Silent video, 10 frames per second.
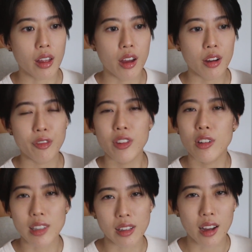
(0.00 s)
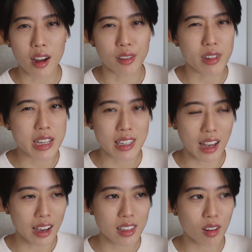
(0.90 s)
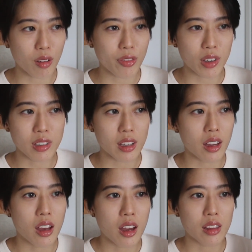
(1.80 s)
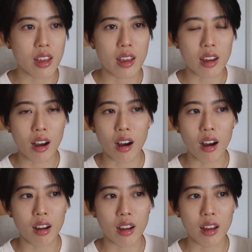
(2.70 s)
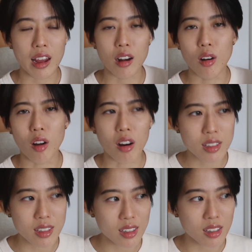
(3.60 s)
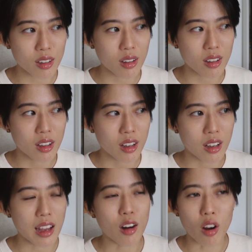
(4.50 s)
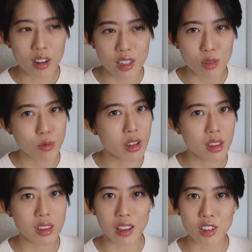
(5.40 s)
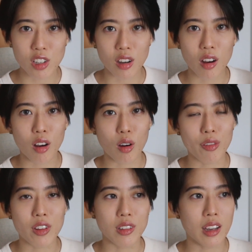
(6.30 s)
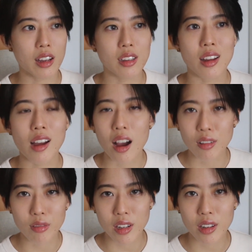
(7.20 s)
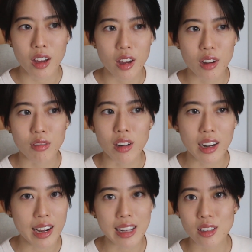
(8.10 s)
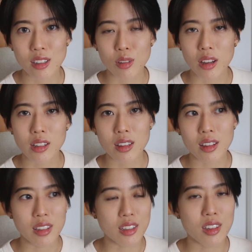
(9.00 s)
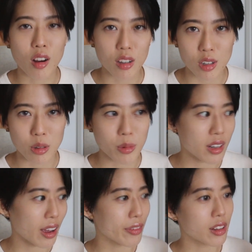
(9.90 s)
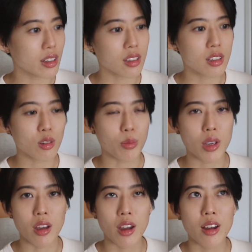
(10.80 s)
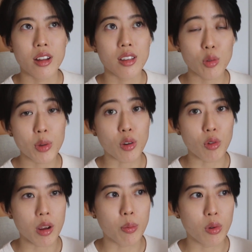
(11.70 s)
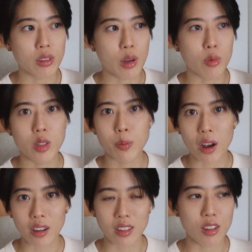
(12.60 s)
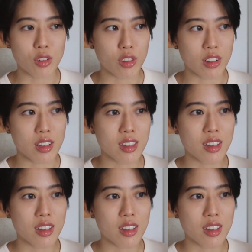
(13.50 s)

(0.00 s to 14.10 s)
feels like they can't read science or feels like they are at loss with nature, or feels like they can't really relate to anything that's not human. I feel like this will be a great book that will spark an interest